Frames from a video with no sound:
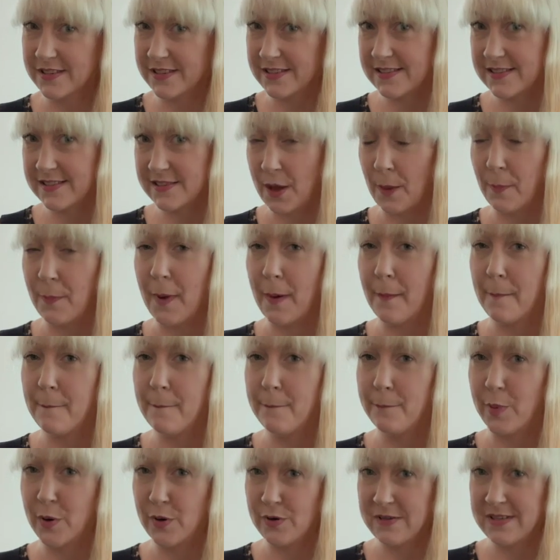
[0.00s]
some
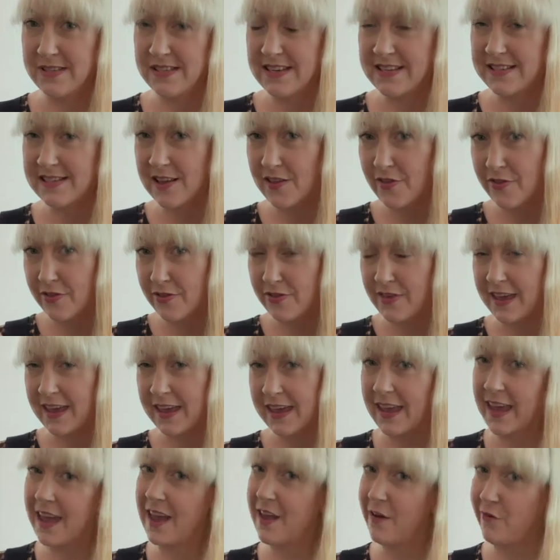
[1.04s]
bonded
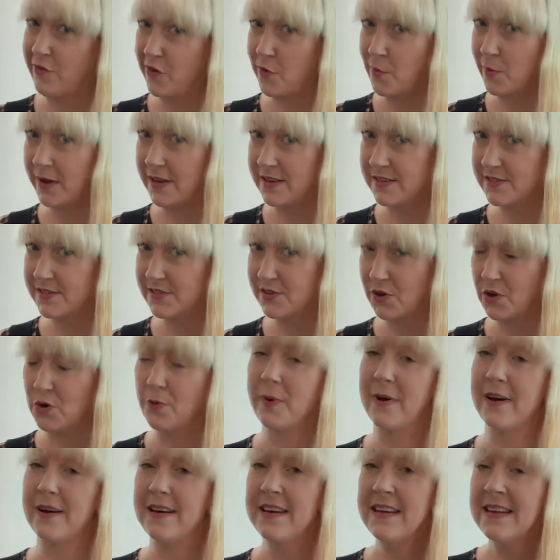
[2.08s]
thick heavyweight
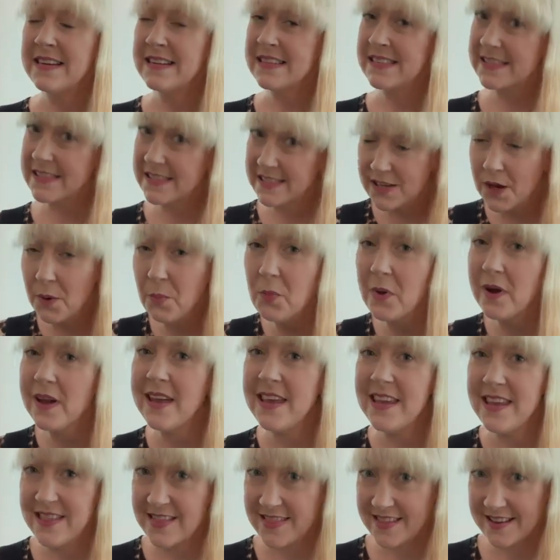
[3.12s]
scuba somewhere
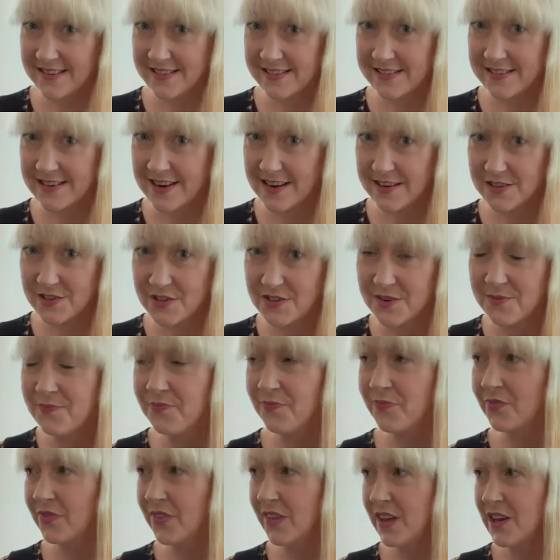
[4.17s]
in that stash.
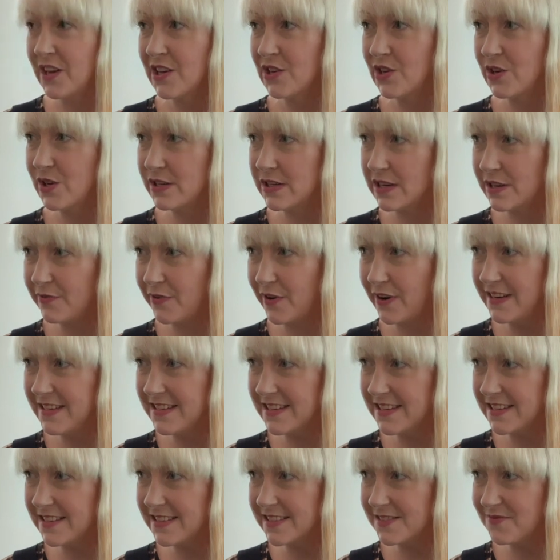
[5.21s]
Could I find
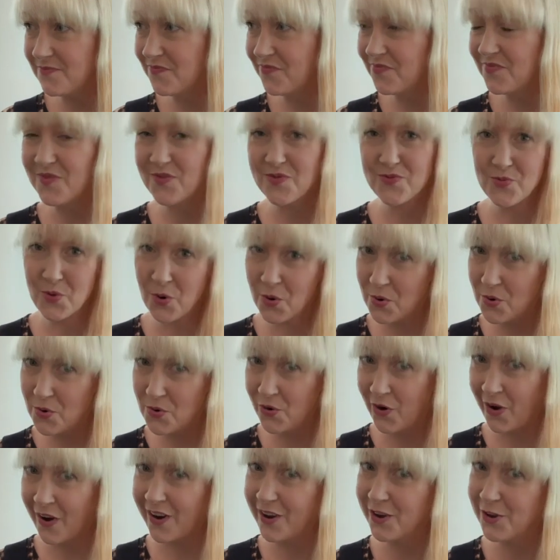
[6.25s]
it?
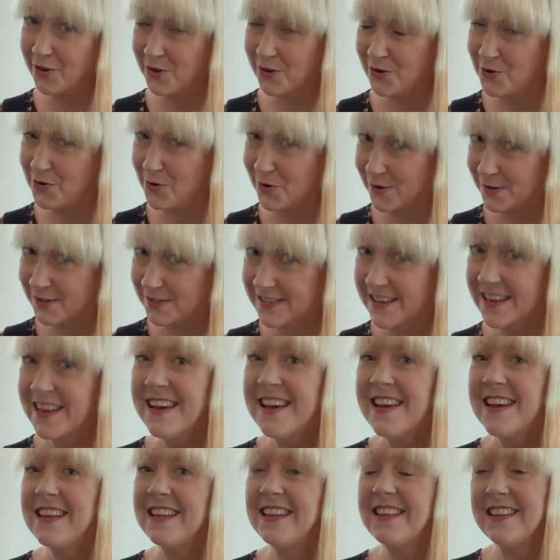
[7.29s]
No, I could not.
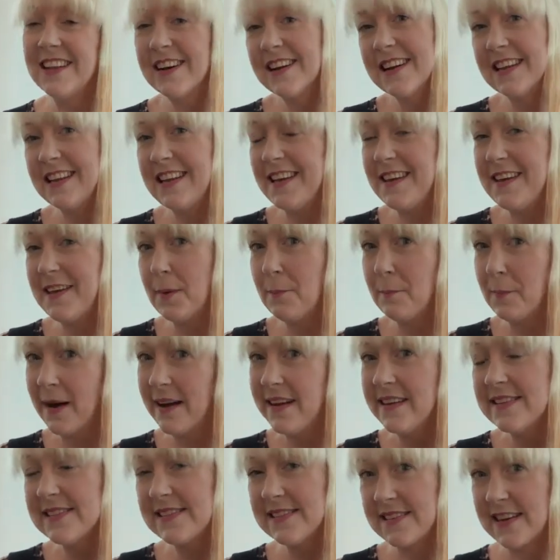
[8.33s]
Luckily,
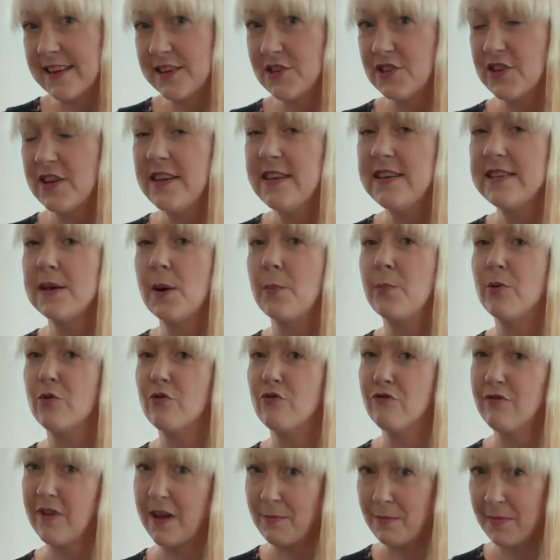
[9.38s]
my stash is
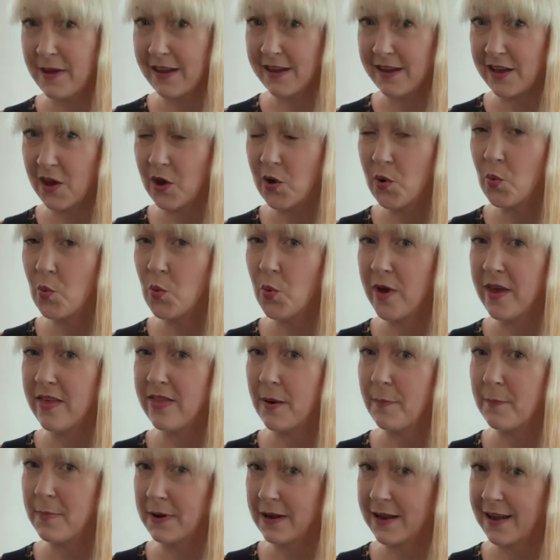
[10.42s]
brimming
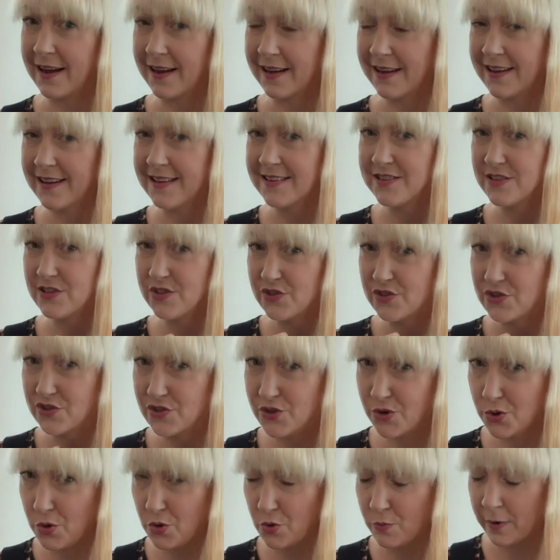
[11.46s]
with black
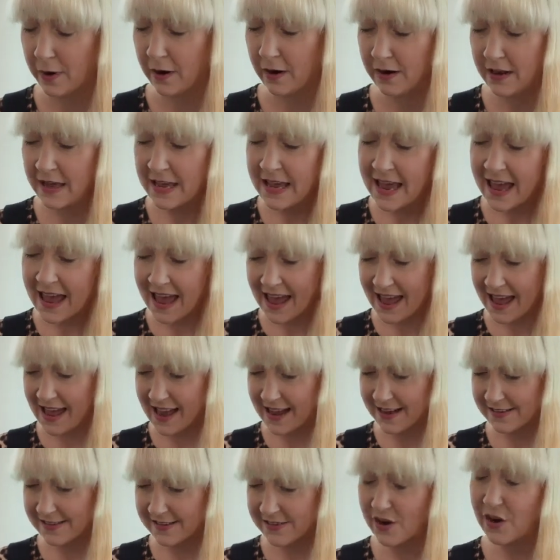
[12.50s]
scuba
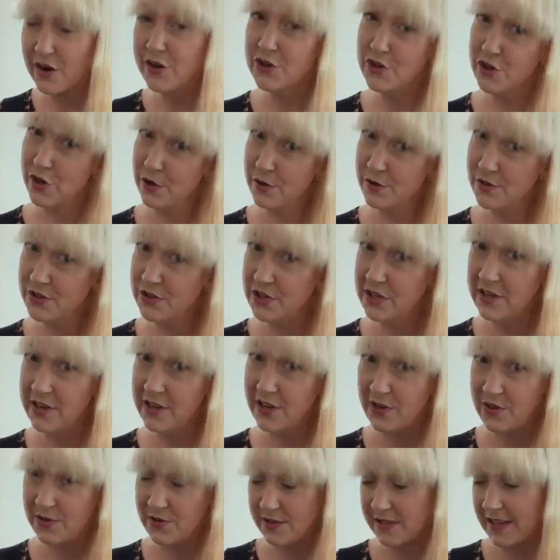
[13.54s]
and I chose to
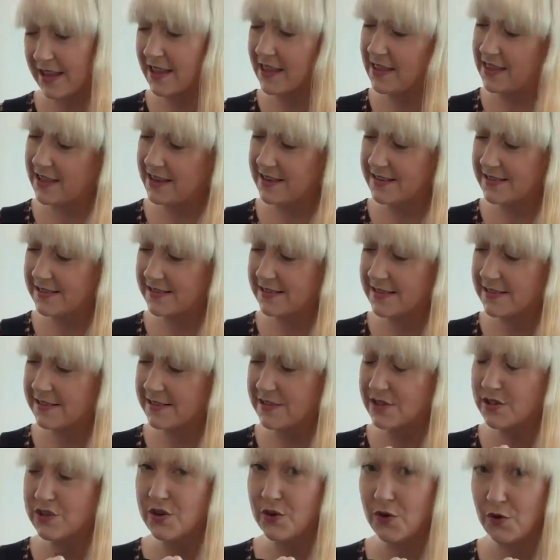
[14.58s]
use this
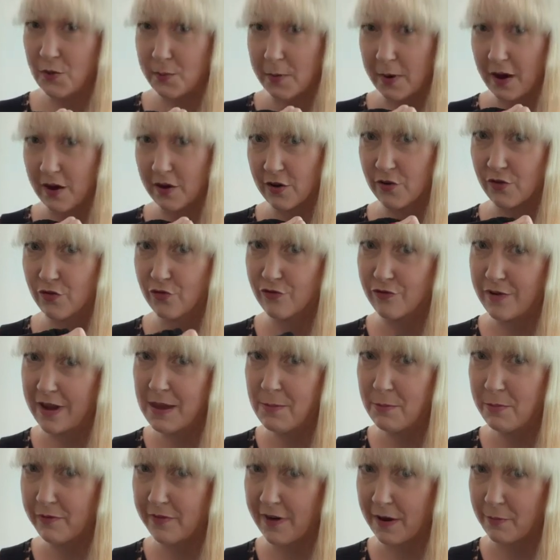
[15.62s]
scuba
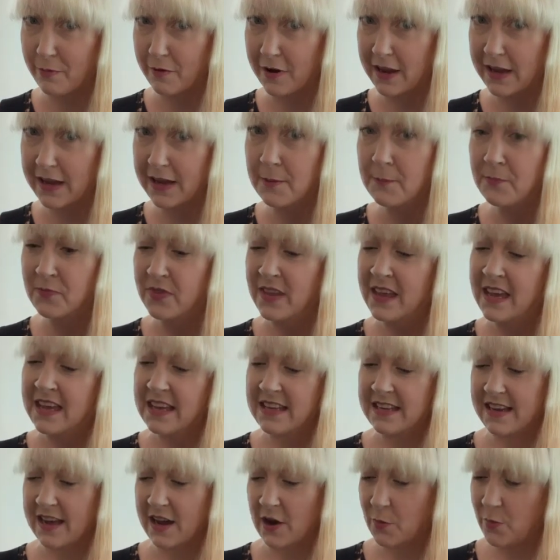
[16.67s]
crepe fabric.
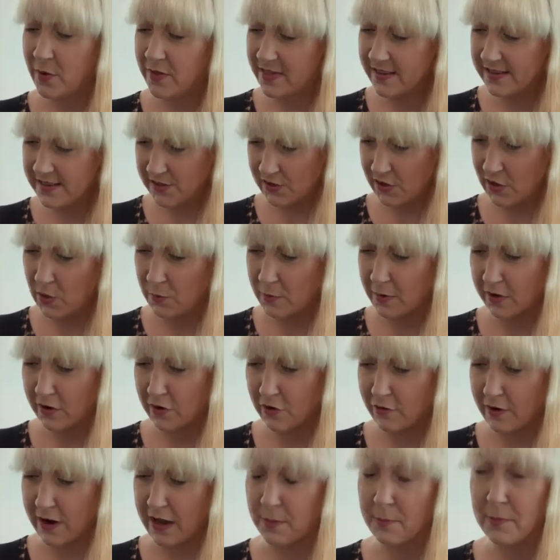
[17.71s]
Now with the scuba
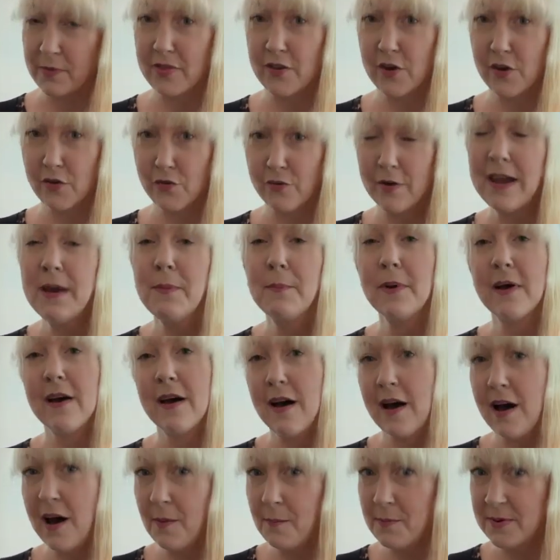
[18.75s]
crepe, the crepe
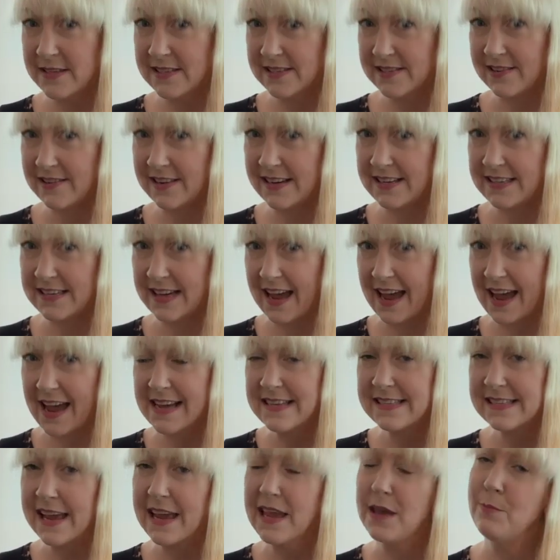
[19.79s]
upper side
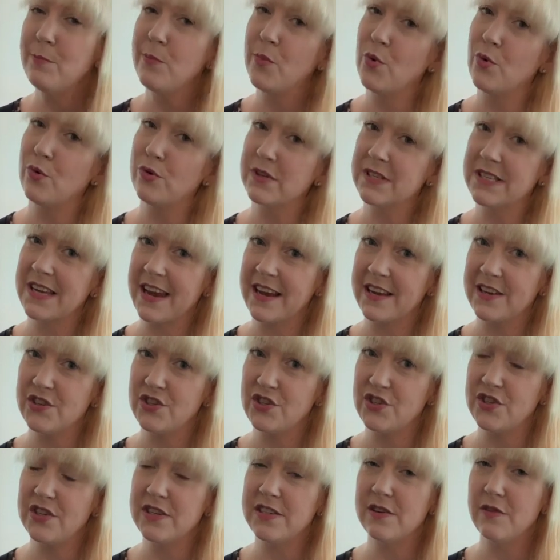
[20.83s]
has a more
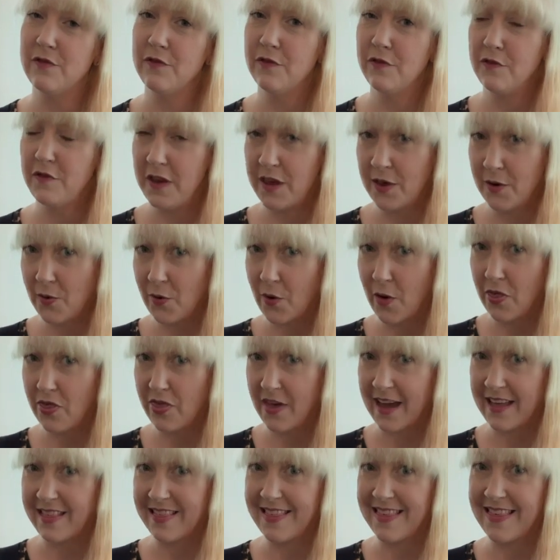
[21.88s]
textured feel
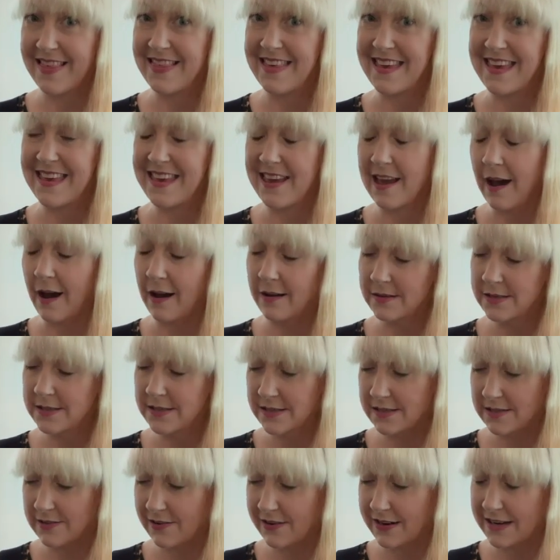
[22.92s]
than the
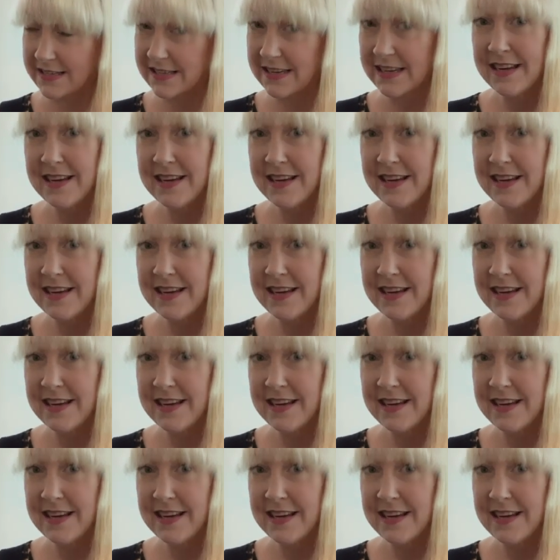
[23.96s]
underside.